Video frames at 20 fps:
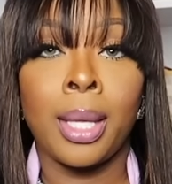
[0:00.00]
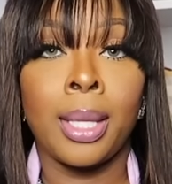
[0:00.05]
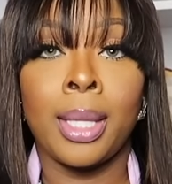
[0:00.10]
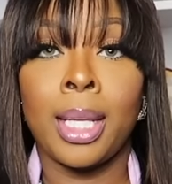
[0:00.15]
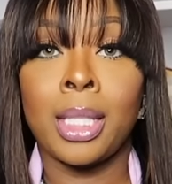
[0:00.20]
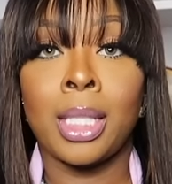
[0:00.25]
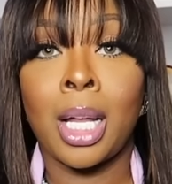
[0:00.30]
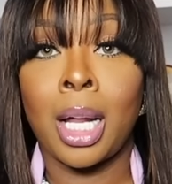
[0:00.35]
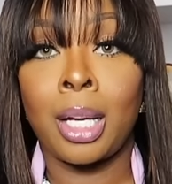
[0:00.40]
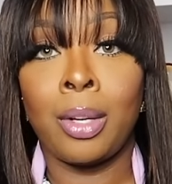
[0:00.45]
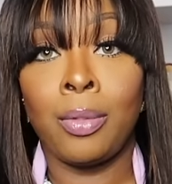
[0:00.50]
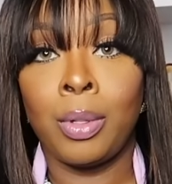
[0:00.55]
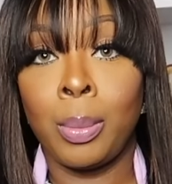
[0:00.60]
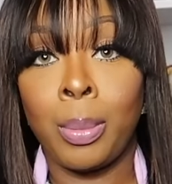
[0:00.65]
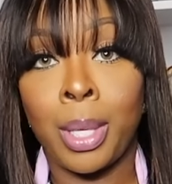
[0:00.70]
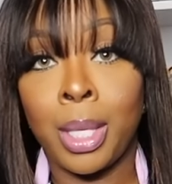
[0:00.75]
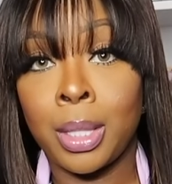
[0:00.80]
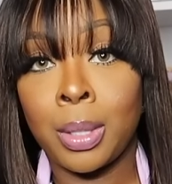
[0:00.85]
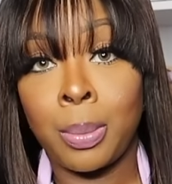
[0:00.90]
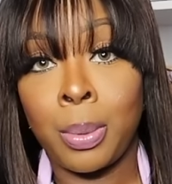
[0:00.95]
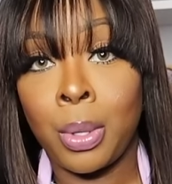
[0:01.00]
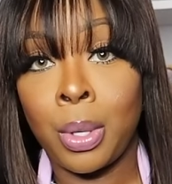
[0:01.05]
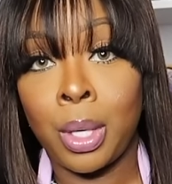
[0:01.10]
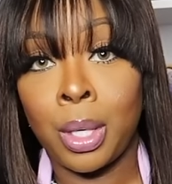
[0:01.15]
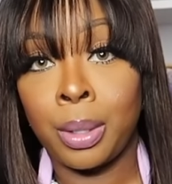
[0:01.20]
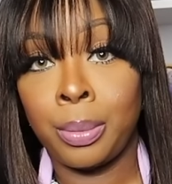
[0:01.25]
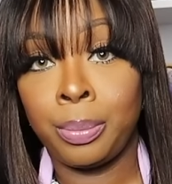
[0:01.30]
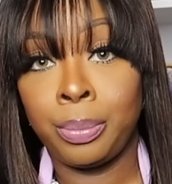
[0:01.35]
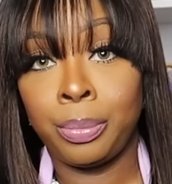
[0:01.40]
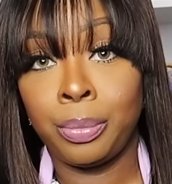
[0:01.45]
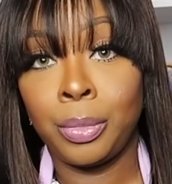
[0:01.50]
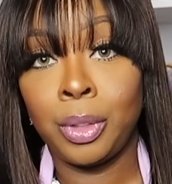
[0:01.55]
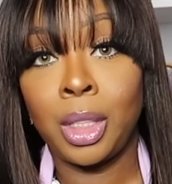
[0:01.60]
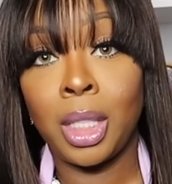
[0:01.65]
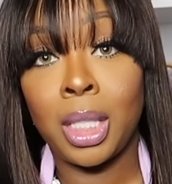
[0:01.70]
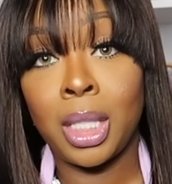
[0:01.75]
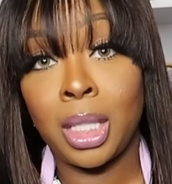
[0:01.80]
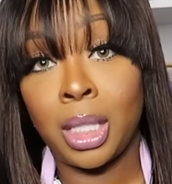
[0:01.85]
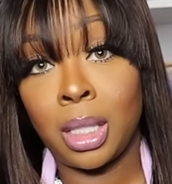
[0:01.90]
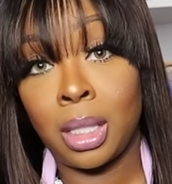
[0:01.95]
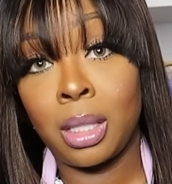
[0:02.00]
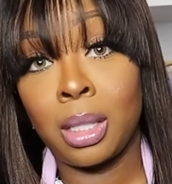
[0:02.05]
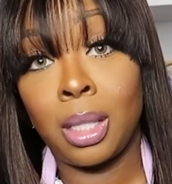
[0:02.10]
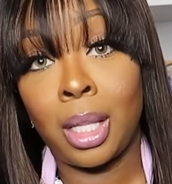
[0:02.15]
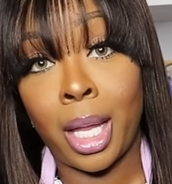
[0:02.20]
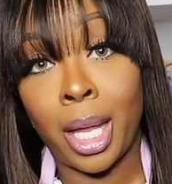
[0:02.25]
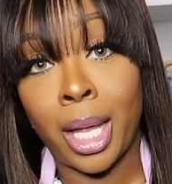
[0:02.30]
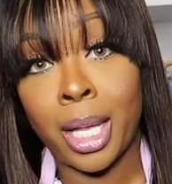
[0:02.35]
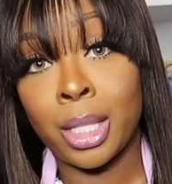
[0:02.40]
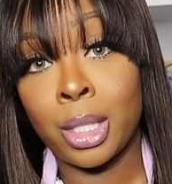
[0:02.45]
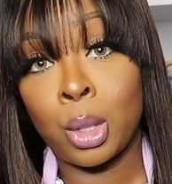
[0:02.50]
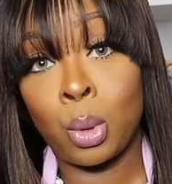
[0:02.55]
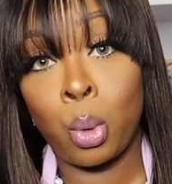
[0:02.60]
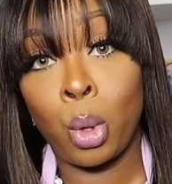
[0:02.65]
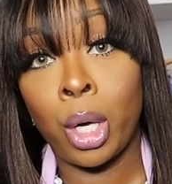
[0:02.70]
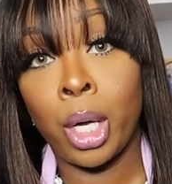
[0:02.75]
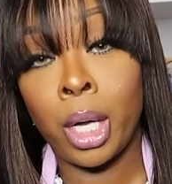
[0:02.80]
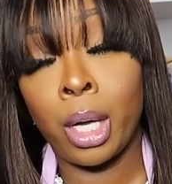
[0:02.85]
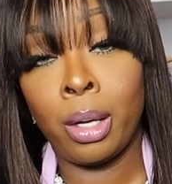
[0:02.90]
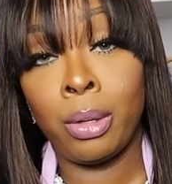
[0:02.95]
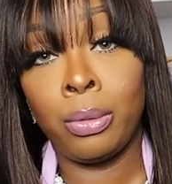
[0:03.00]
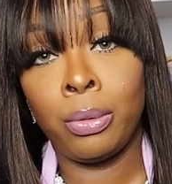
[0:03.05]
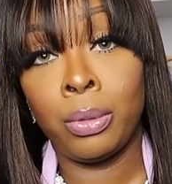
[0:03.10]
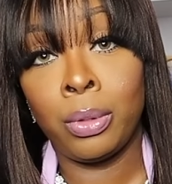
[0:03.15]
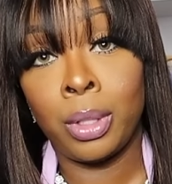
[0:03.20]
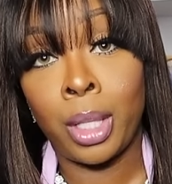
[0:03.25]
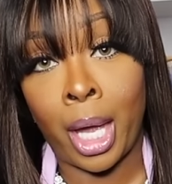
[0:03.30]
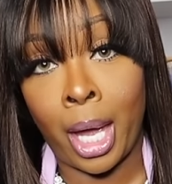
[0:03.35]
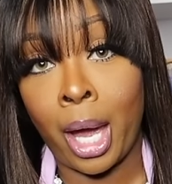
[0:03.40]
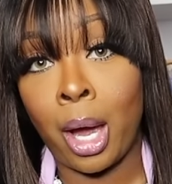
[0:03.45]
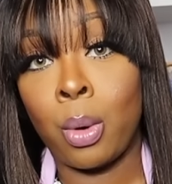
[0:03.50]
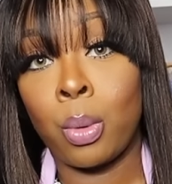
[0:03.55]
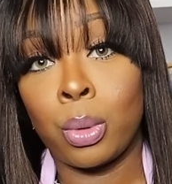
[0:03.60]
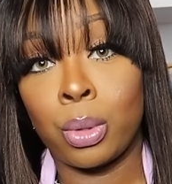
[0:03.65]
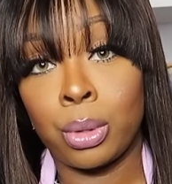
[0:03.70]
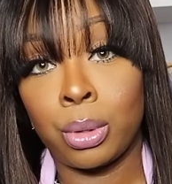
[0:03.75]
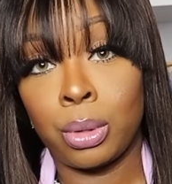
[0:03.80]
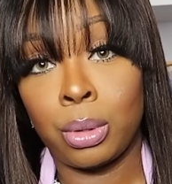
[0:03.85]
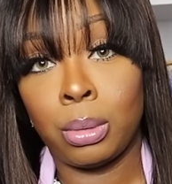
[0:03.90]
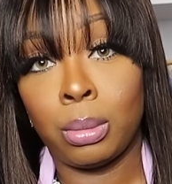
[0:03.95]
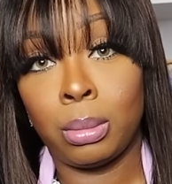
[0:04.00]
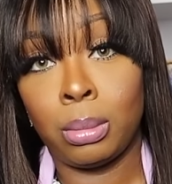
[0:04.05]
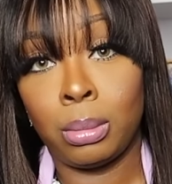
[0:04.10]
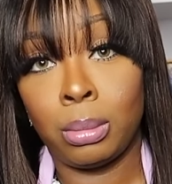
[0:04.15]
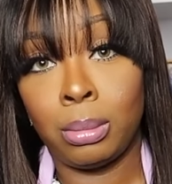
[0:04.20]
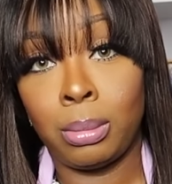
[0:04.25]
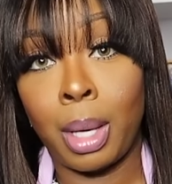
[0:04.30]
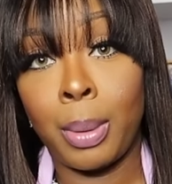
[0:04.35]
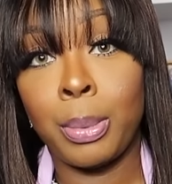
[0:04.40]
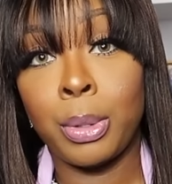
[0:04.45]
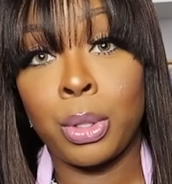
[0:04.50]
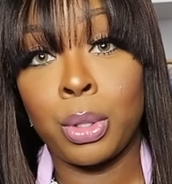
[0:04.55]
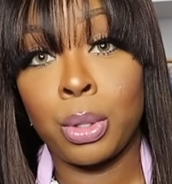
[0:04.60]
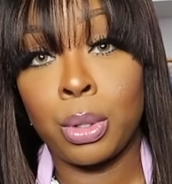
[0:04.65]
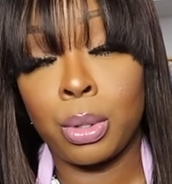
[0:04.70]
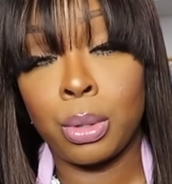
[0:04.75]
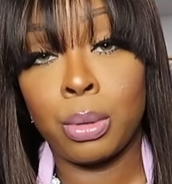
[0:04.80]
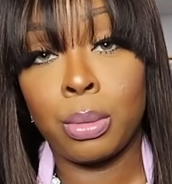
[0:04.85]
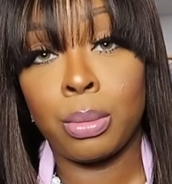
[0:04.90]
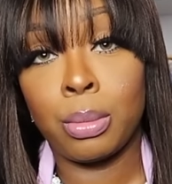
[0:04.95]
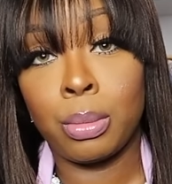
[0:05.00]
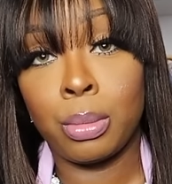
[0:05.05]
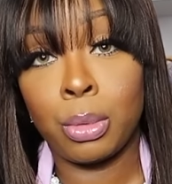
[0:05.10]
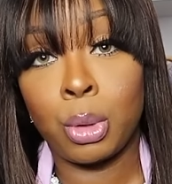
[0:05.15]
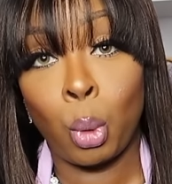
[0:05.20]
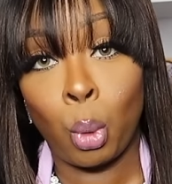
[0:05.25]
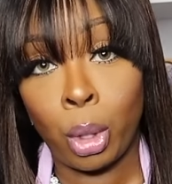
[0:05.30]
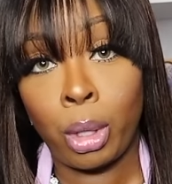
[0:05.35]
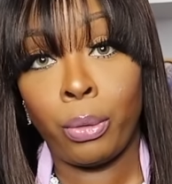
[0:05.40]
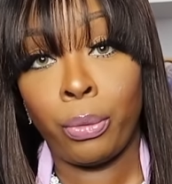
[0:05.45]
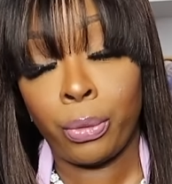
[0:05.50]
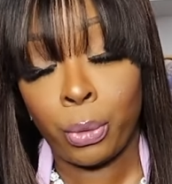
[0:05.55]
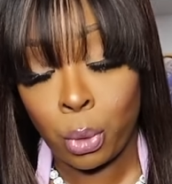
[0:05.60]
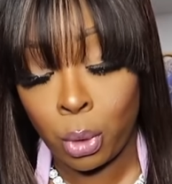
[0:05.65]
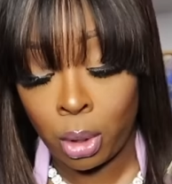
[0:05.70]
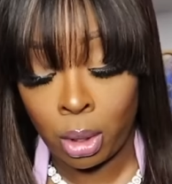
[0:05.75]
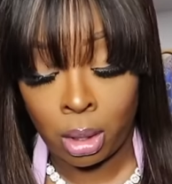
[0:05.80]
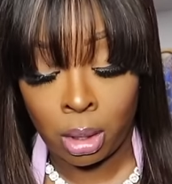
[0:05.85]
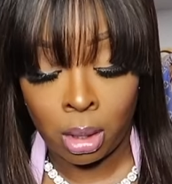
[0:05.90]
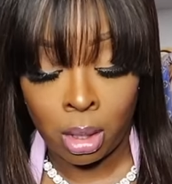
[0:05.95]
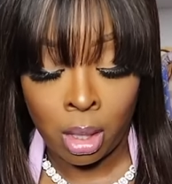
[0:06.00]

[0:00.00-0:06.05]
that's not even the best part this lasts 12 hours maybe 24